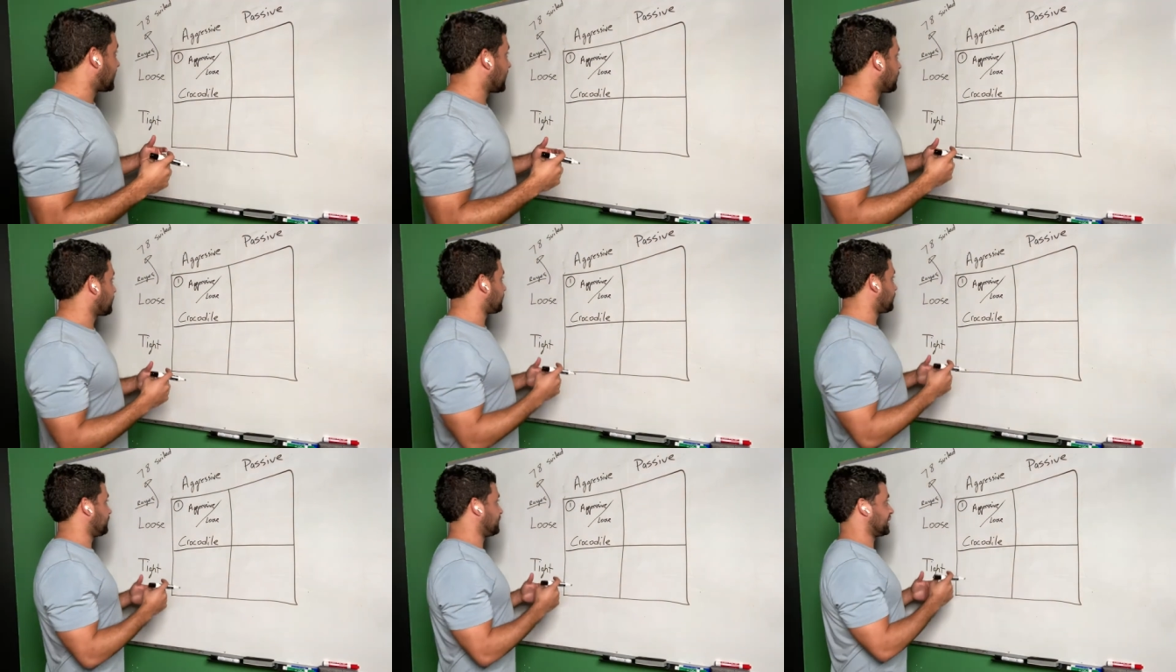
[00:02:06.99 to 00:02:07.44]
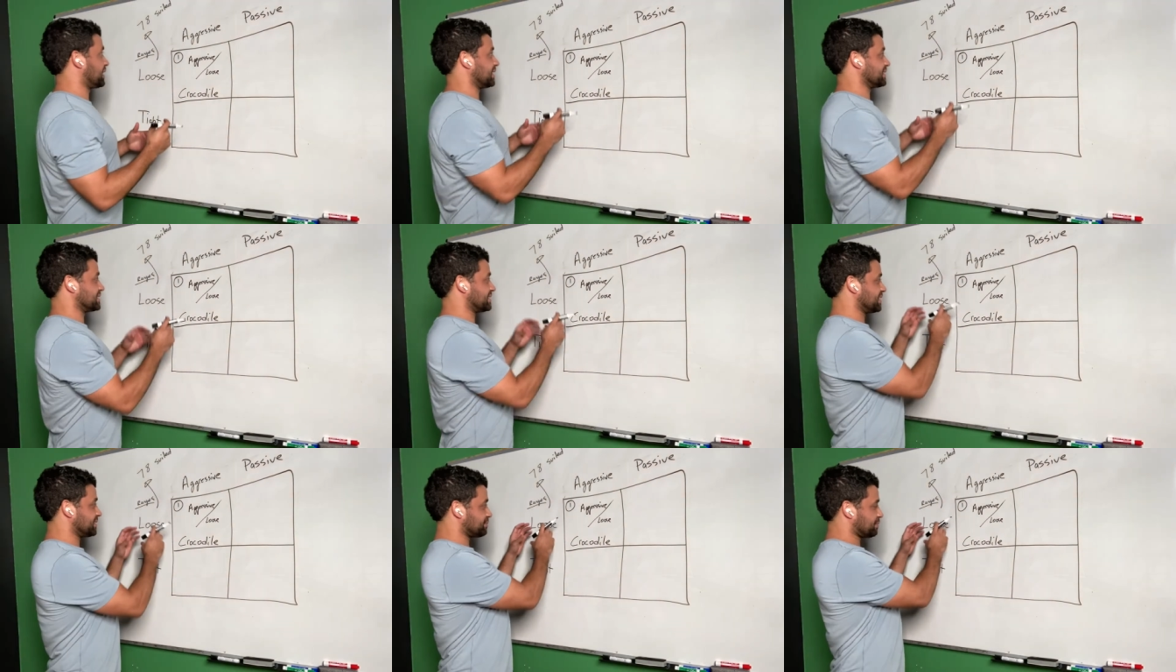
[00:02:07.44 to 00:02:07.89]
careful
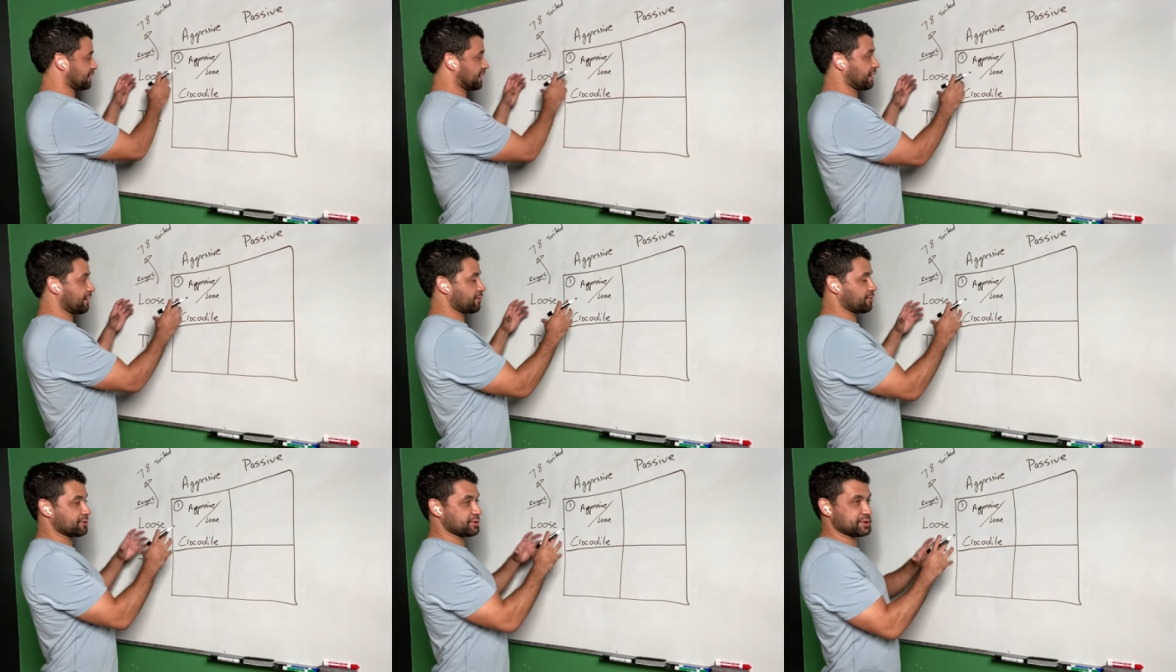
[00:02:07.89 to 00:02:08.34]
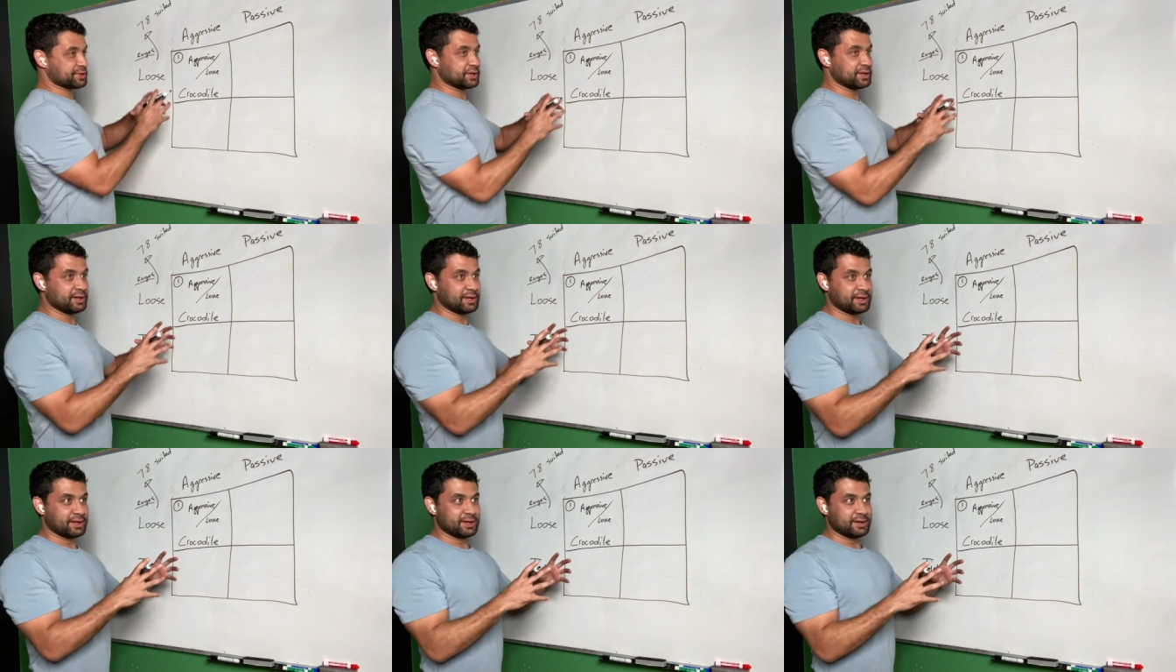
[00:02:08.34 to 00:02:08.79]
because these players
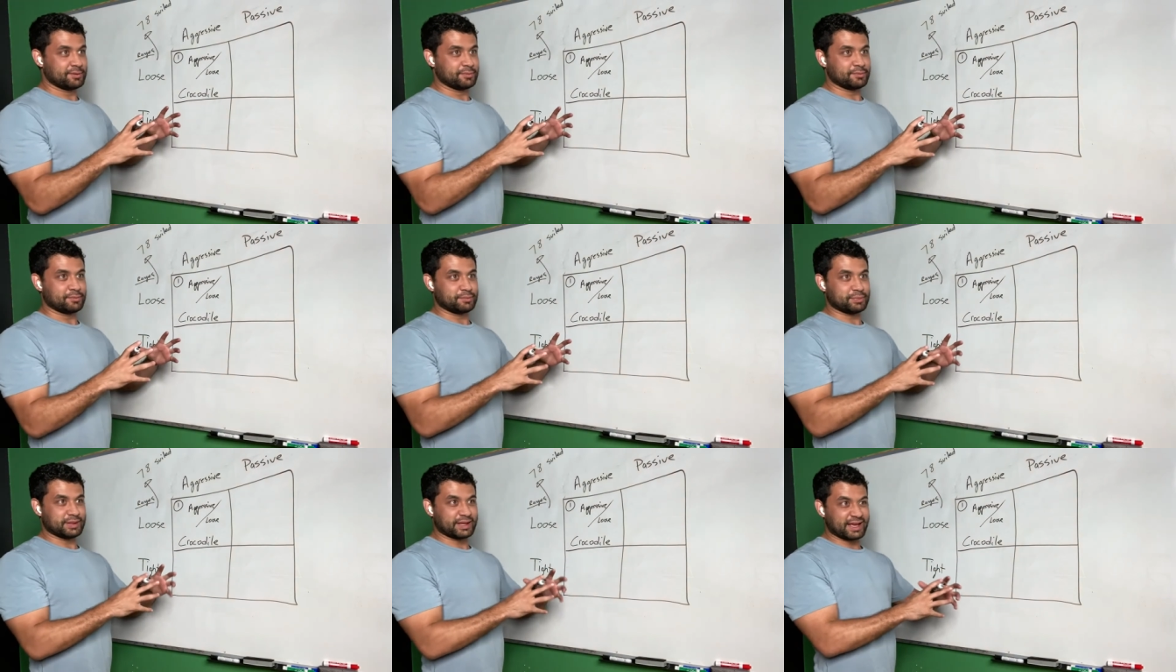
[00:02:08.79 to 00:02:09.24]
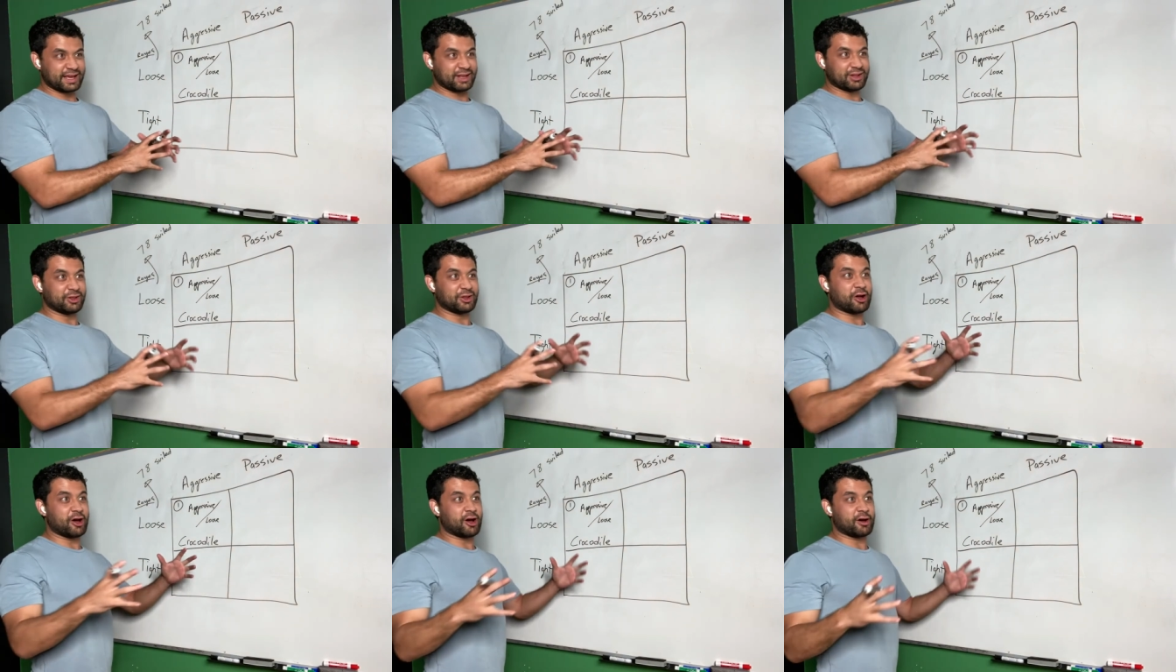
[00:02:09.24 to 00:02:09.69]
play a
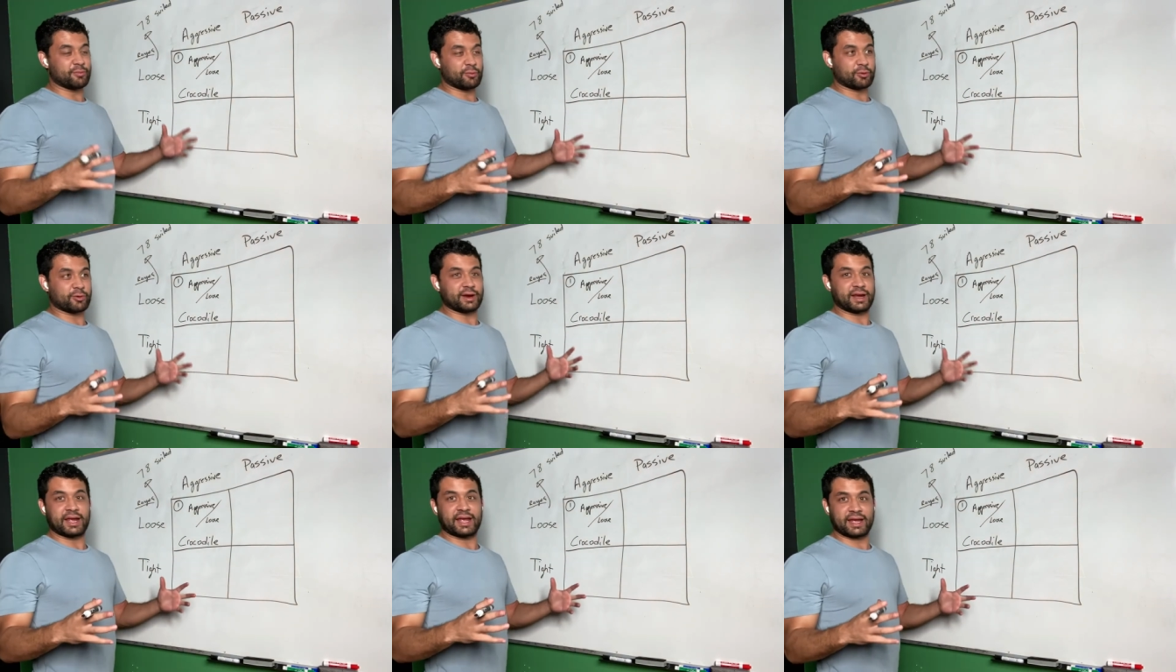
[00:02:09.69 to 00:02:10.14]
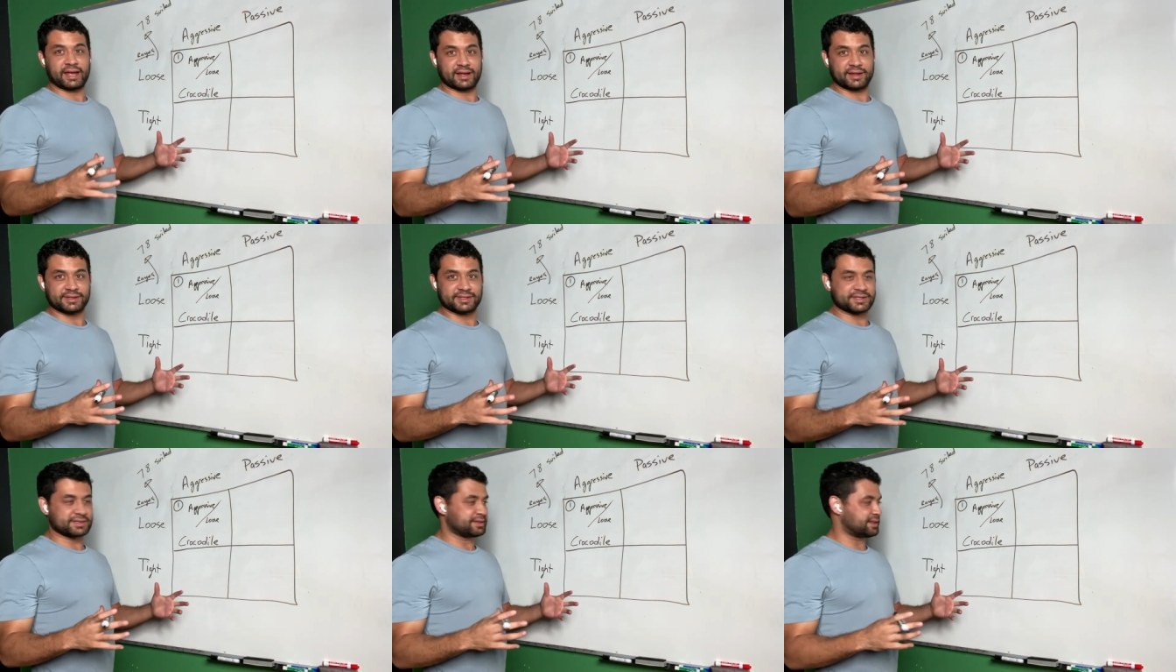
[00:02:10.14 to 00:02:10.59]
lot more
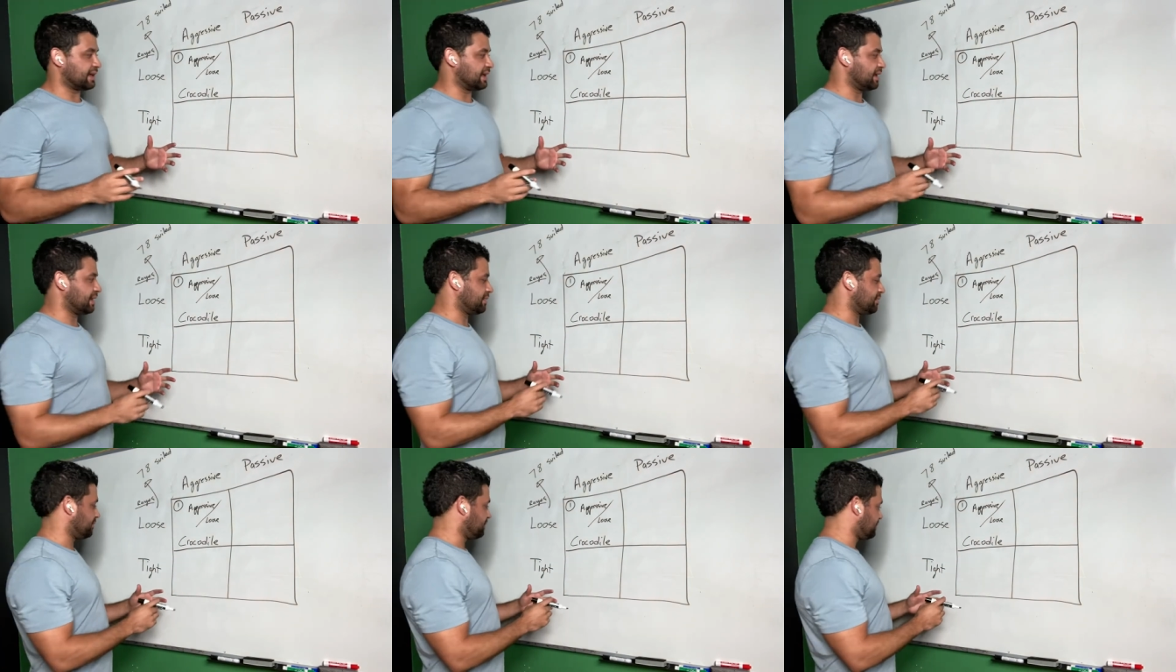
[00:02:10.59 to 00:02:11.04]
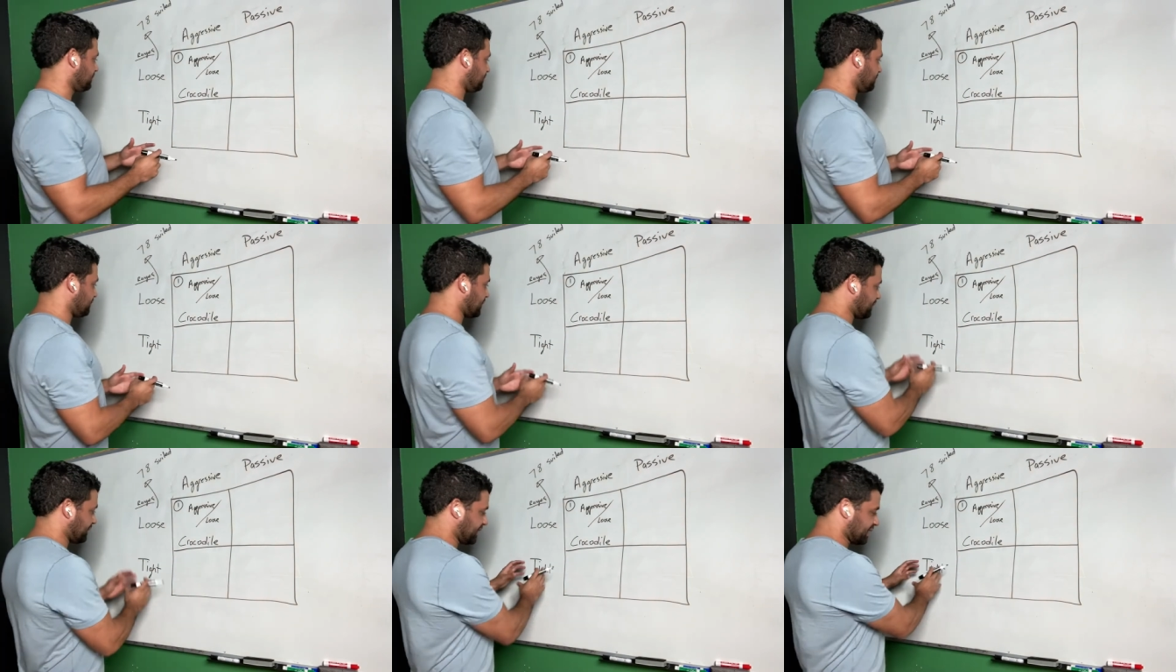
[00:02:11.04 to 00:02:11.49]
hands than
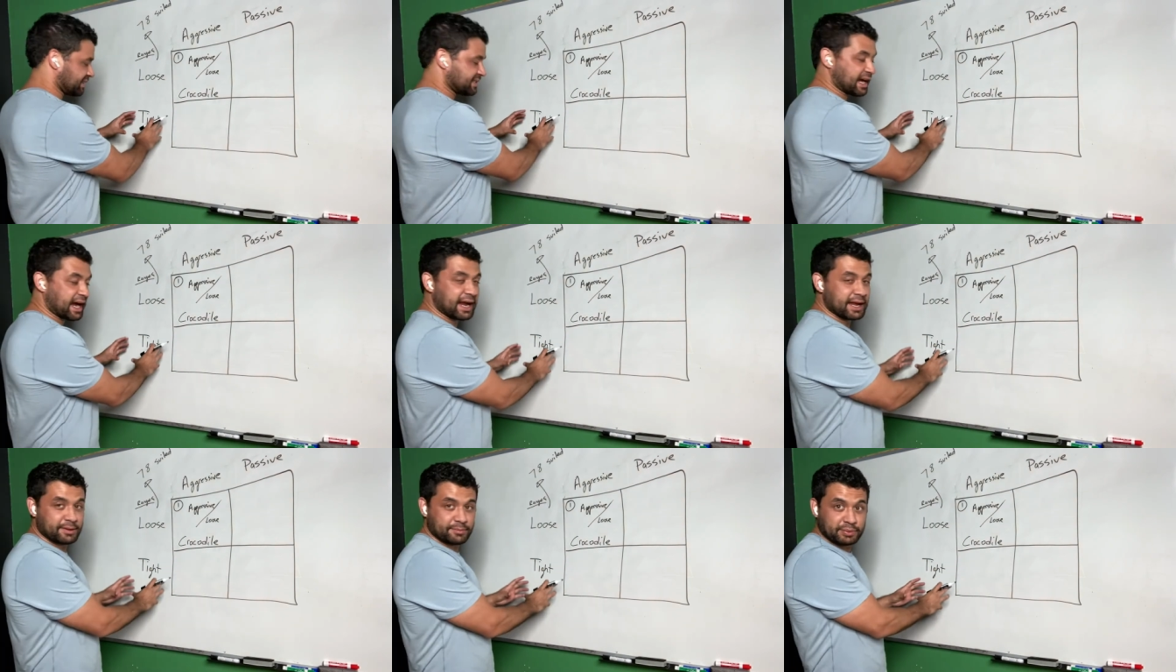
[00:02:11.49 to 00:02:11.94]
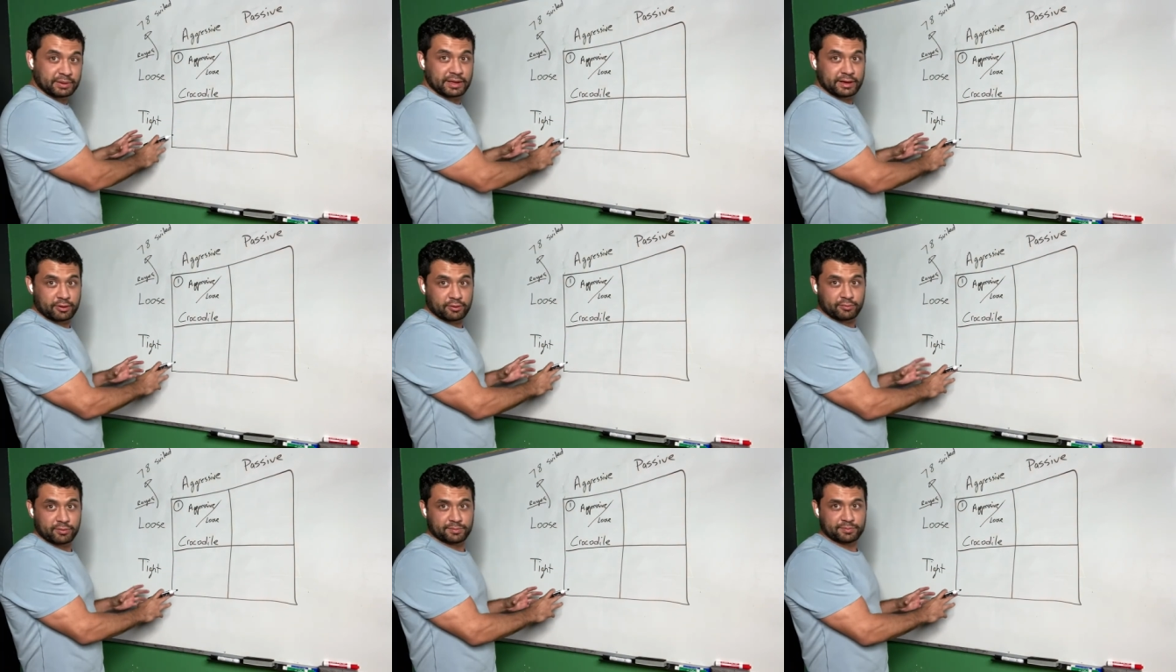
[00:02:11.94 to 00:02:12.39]
maybe a tight
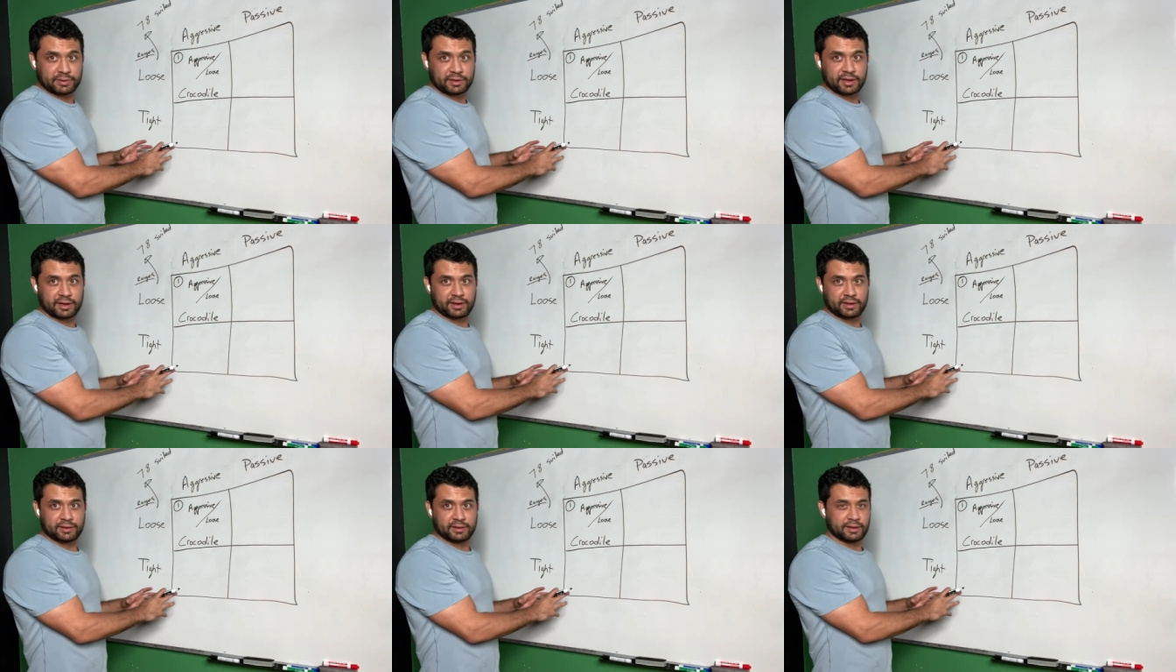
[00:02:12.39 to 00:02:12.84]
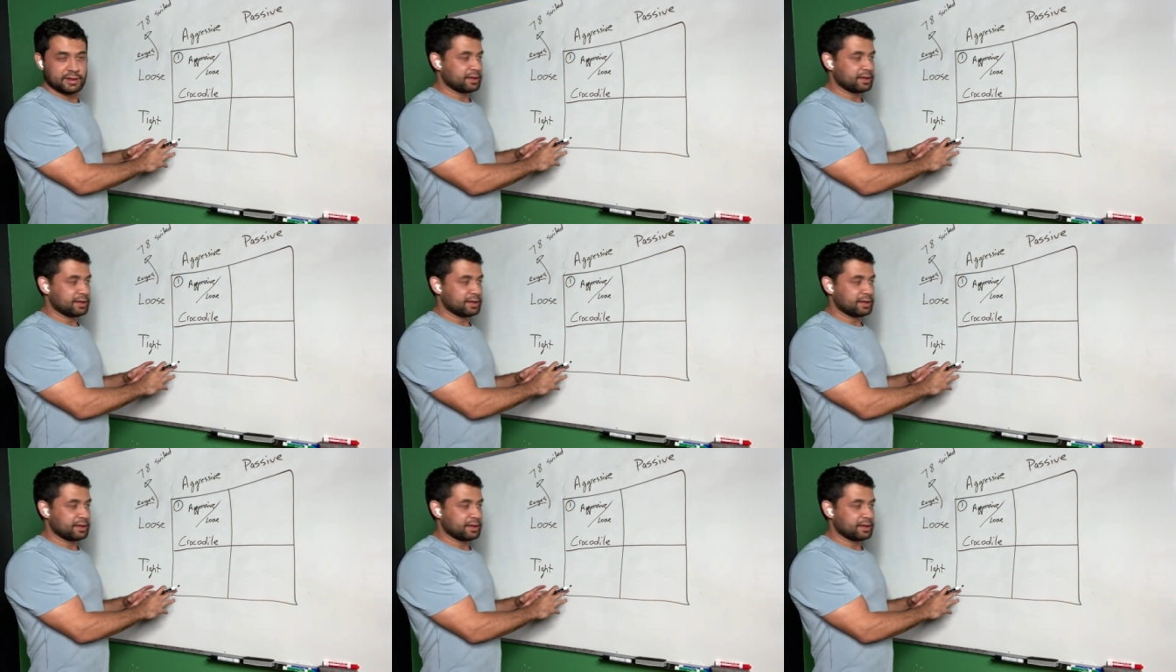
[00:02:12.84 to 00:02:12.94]
player would play.